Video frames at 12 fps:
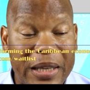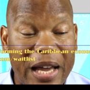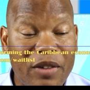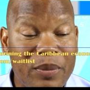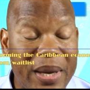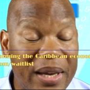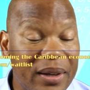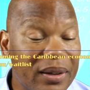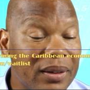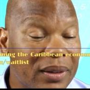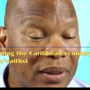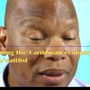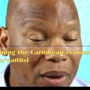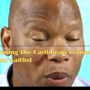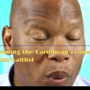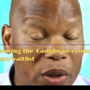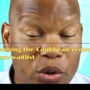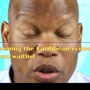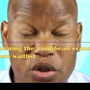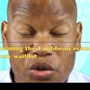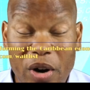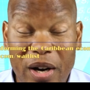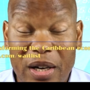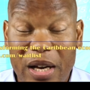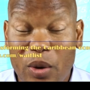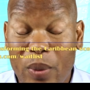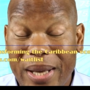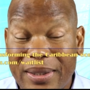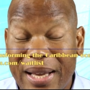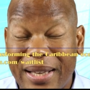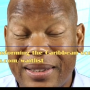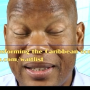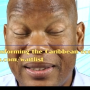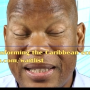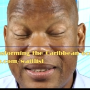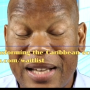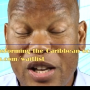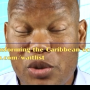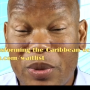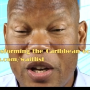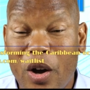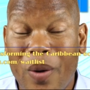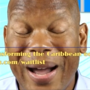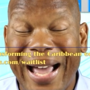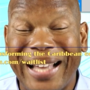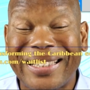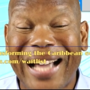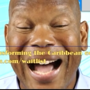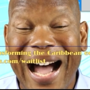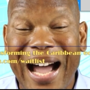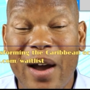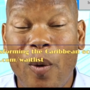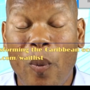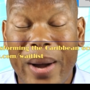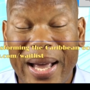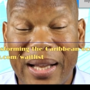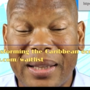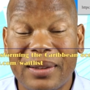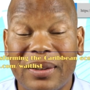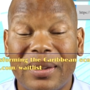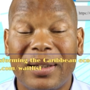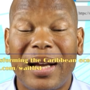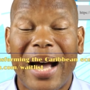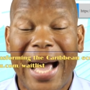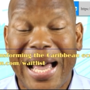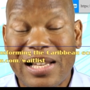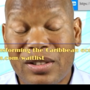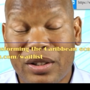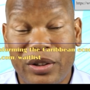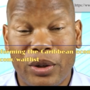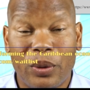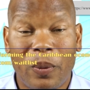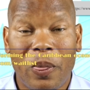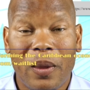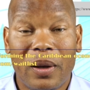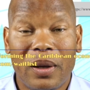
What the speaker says: Give me what you're struggling with in the details below, and I will answer you.